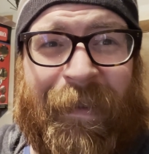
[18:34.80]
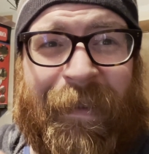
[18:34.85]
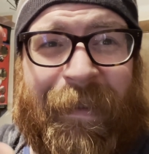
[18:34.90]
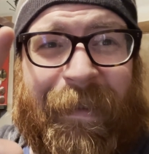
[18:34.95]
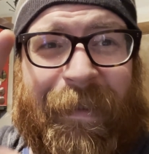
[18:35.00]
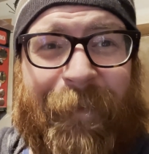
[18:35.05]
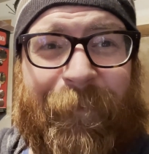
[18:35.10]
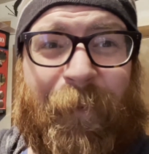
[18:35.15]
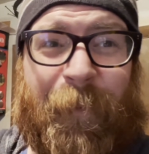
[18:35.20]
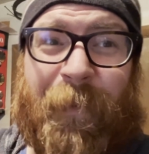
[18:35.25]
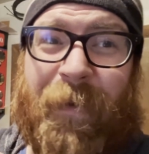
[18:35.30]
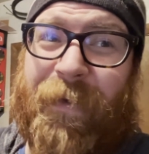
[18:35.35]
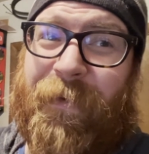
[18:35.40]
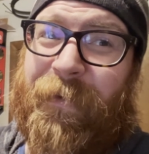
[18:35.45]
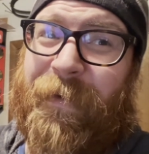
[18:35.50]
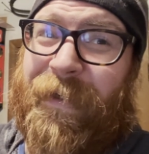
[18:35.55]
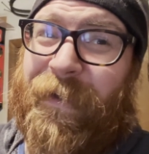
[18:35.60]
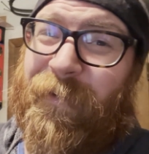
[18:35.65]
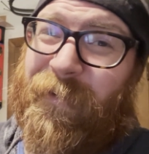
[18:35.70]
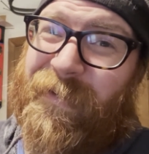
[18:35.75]
And then from
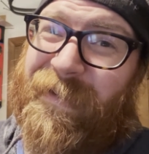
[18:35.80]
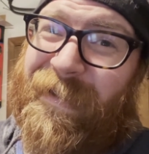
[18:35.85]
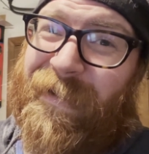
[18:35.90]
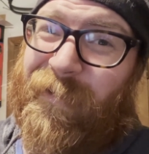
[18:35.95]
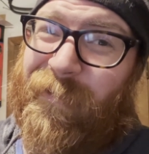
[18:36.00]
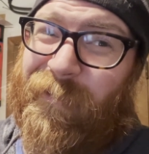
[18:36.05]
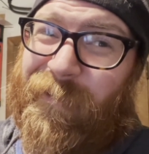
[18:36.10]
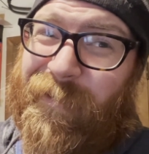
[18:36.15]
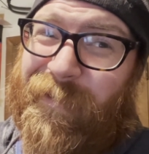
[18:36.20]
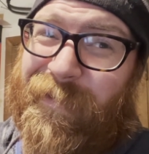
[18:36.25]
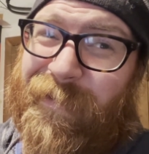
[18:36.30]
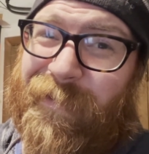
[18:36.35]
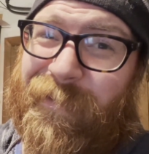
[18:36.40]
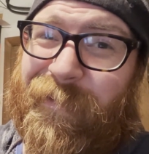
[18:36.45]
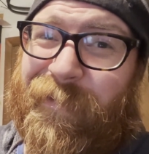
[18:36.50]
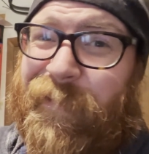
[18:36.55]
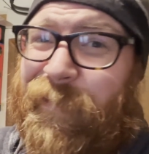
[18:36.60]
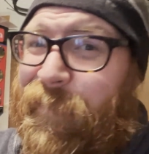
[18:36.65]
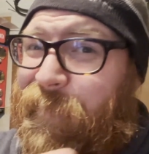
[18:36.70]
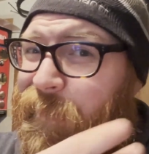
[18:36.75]
other angles, they don't look so
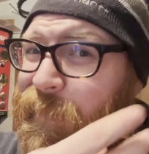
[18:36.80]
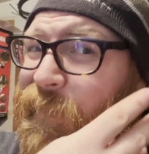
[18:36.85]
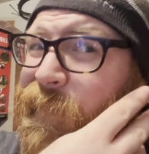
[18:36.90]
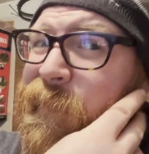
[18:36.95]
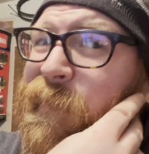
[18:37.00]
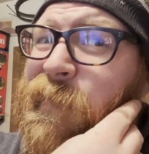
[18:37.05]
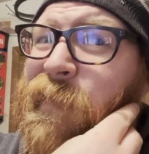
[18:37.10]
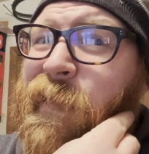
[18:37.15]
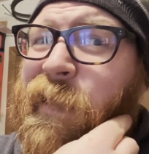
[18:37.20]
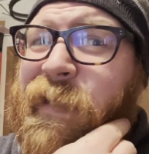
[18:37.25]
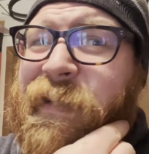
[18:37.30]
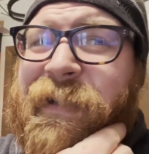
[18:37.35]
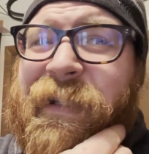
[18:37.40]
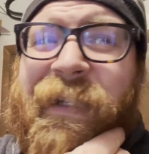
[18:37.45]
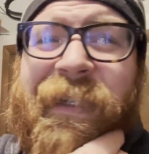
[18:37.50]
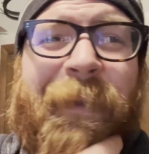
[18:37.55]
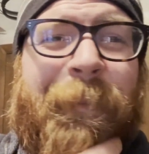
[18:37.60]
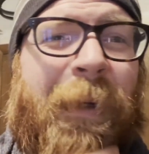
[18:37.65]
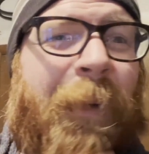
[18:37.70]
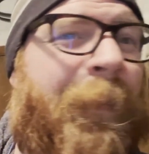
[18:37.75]
good. It's
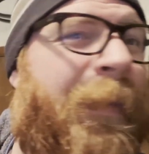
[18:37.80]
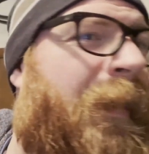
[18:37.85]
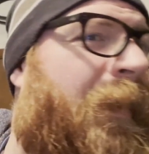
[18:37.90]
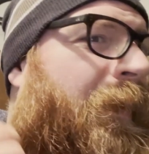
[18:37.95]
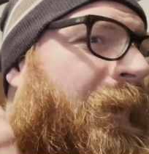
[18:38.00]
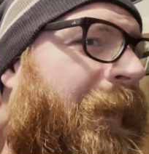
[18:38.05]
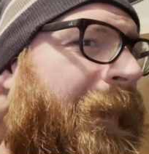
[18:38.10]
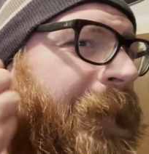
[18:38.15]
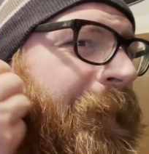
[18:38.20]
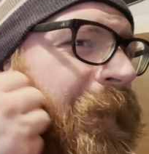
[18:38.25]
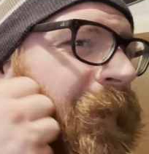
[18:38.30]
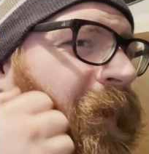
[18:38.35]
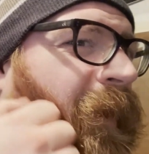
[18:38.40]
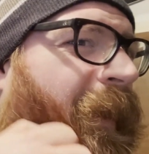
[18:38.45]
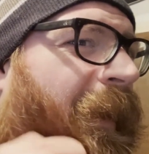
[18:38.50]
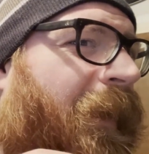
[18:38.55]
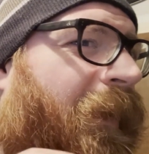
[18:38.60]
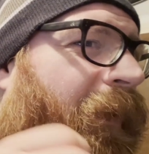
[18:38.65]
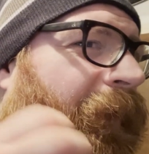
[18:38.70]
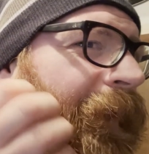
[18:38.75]
kind of like my beard. Like, if you look
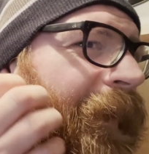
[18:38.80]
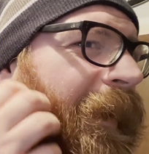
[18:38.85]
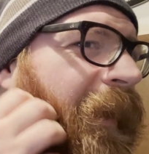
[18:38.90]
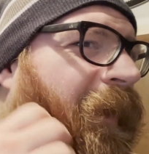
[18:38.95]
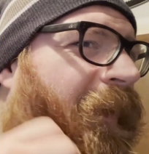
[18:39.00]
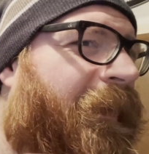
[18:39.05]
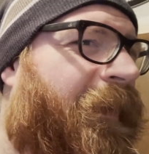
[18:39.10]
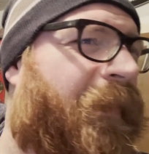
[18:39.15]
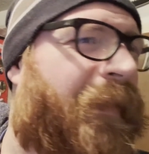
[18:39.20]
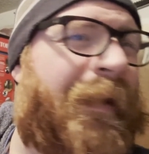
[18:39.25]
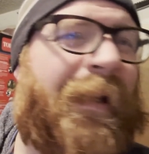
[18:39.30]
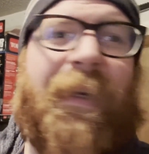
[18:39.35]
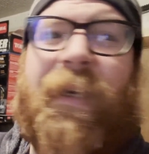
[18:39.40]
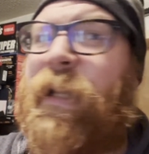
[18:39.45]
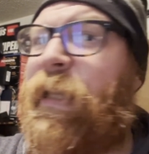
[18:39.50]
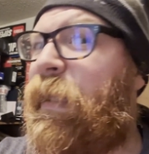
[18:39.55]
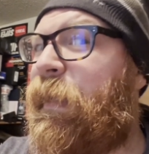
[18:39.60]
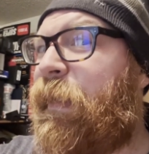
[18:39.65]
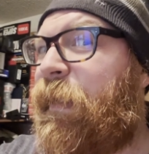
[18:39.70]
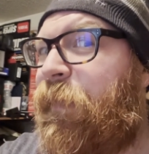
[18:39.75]
at it over here, it's
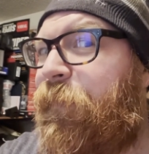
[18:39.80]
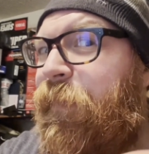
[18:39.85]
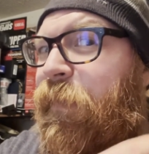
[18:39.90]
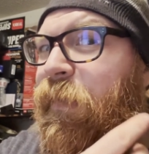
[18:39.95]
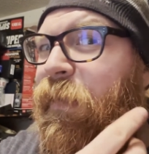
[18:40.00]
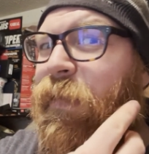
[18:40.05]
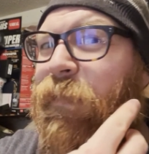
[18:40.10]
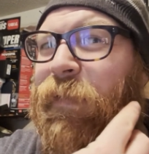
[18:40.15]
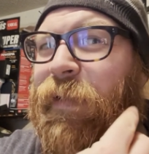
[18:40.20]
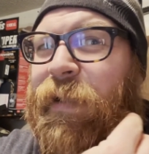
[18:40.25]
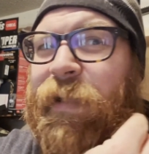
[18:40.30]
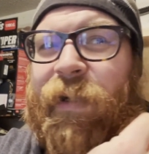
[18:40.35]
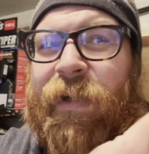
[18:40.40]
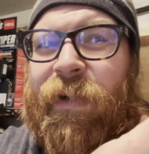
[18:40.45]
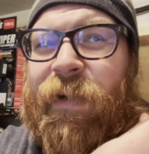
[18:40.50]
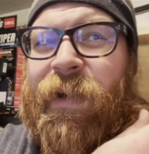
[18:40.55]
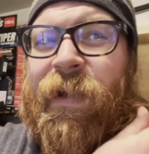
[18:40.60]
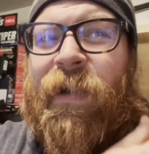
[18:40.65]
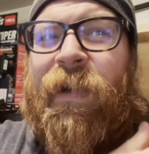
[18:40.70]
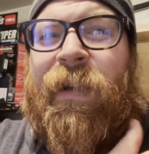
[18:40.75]
okay. And then if you look over
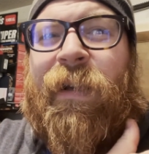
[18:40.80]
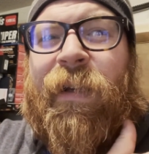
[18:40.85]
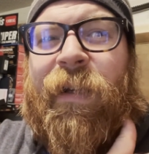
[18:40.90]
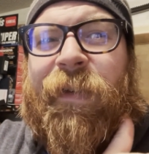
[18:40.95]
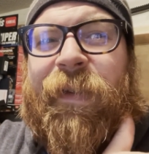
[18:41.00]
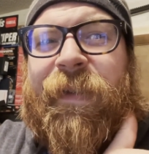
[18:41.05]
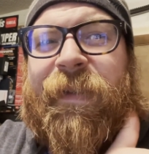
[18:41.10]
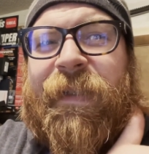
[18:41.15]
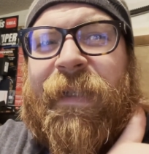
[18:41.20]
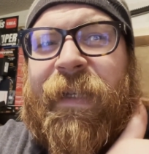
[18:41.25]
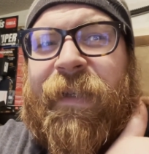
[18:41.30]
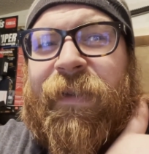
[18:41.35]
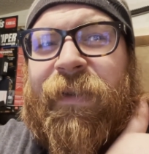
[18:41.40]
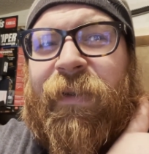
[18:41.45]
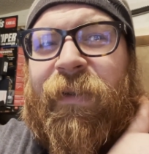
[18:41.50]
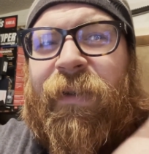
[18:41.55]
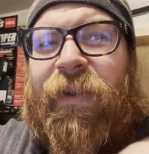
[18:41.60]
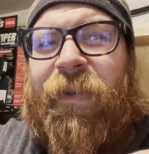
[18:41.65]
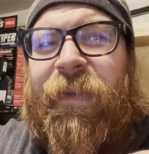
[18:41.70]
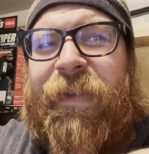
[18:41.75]
here, and this guy's
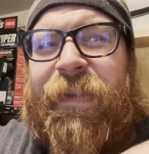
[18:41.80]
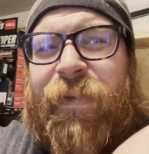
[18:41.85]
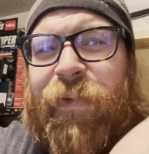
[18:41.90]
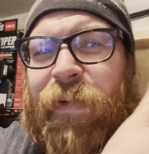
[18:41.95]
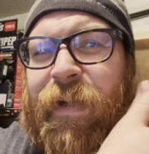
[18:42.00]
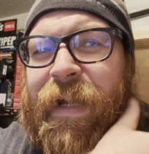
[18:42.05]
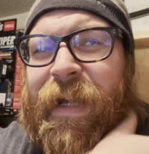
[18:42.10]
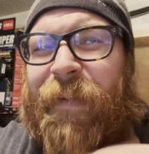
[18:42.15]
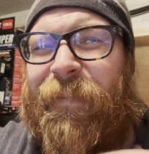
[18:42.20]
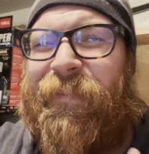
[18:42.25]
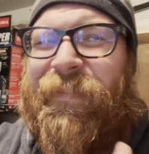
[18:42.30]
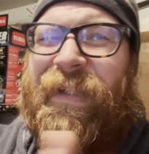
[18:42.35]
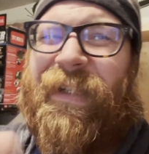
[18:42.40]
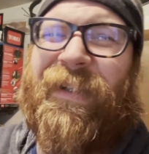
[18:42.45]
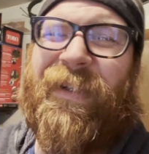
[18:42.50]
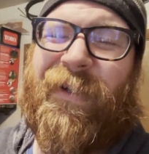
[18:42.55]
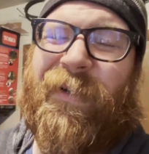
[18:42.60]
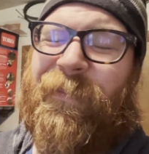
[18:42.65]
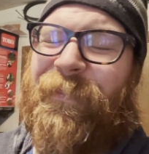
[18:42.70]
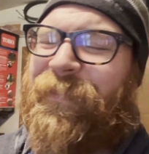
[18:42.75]
doing all this crap, you
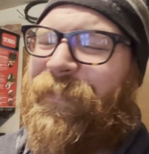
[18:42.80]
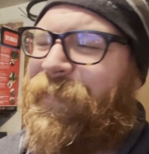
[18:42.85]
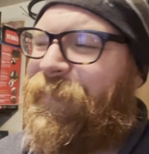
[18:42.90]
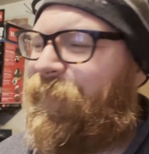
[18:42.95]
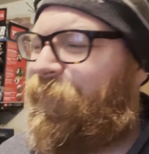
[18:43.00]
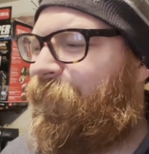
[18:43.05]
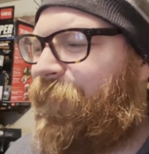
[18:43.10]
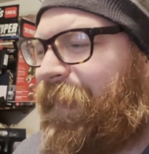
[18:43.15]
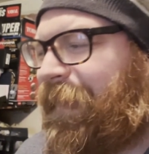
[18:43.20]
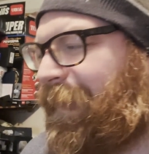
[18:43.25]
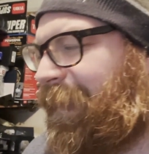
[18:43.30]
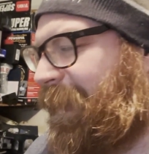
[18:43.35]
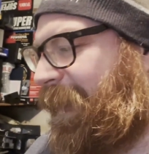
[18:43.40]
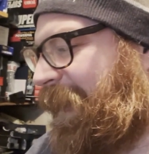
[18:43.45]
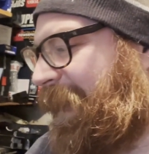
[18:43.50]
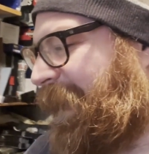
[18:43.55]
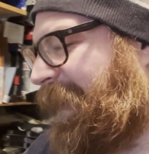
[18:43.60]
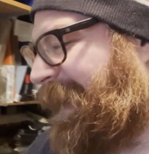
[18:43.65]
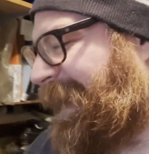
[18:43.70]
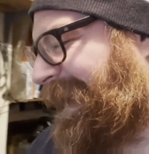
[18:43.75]
know. But, you
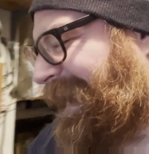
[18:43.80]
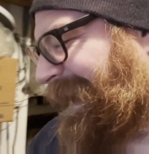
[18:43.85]
know.